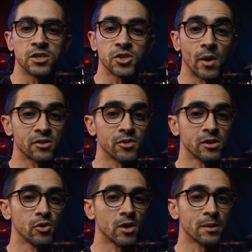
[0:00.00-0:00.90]
So I also
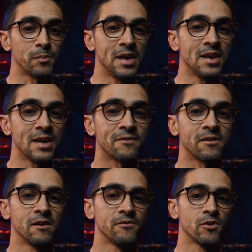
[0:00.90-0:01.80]
included a PDF
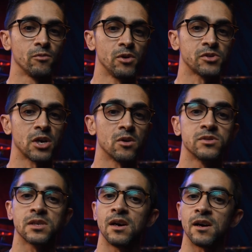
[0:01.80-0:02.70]
of the root
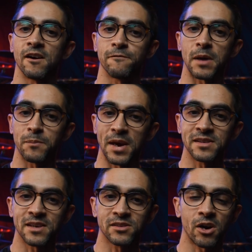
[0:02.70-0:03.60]
tones of my
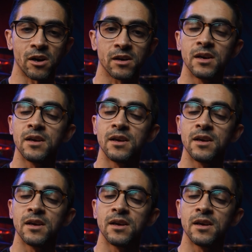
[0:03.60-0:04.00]
bass guitar